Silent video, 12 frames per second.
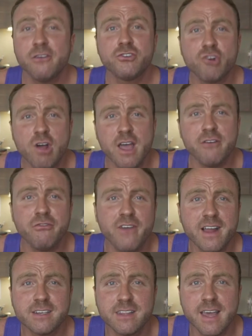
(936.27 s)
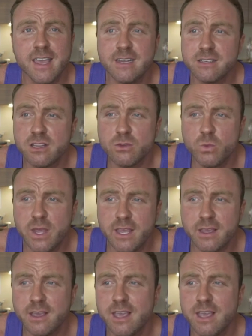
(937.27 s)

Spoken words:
try and factor that into the week.